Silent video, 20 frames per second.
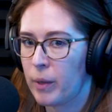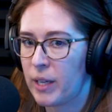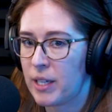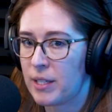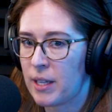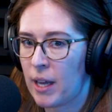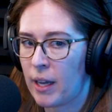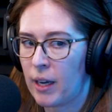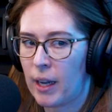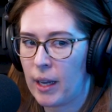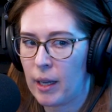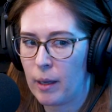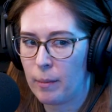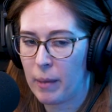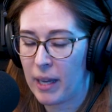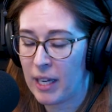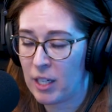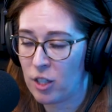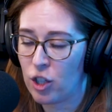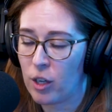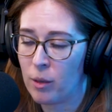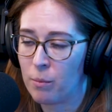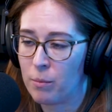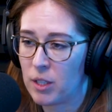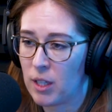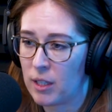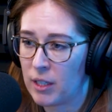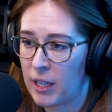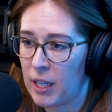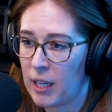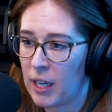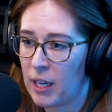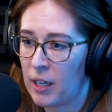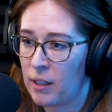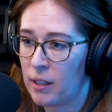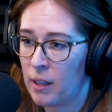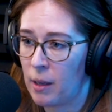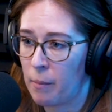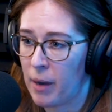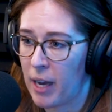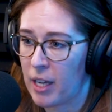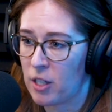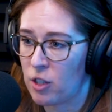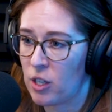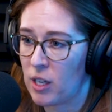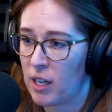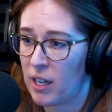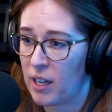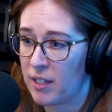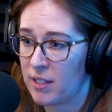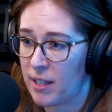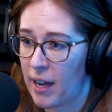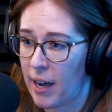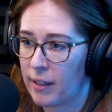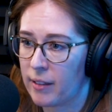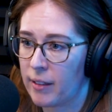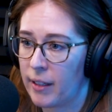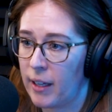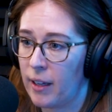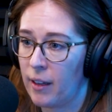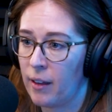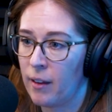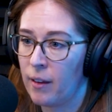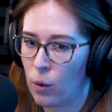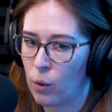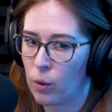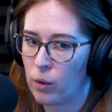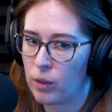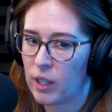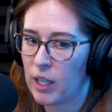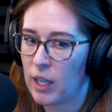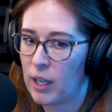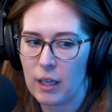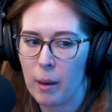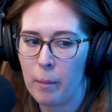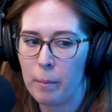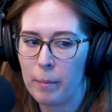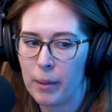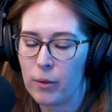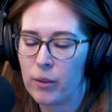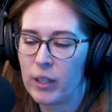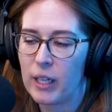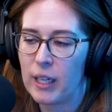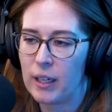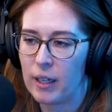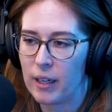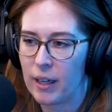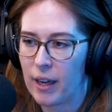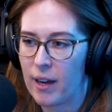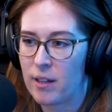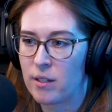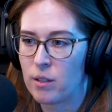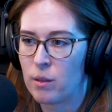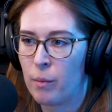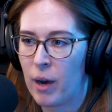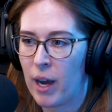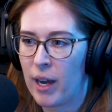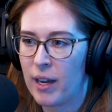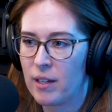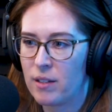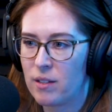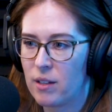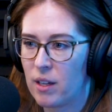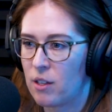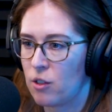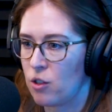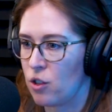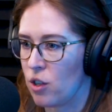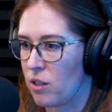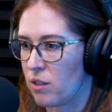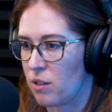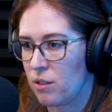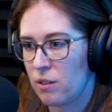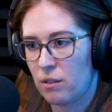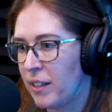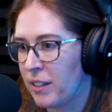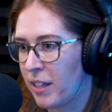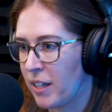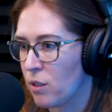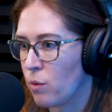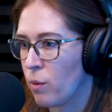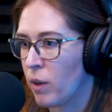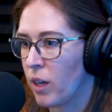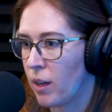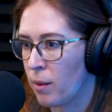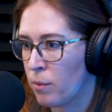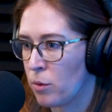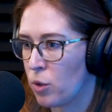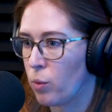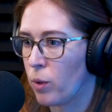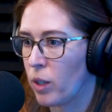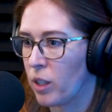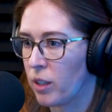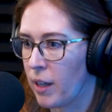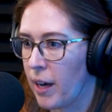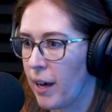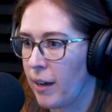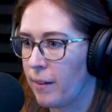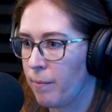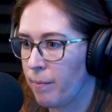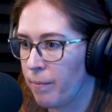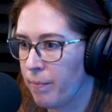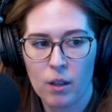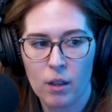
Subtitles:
We sent a paint chip to Lincoln and they matched it exactly. So the ability to customize is just endless when it comes to wood-clad.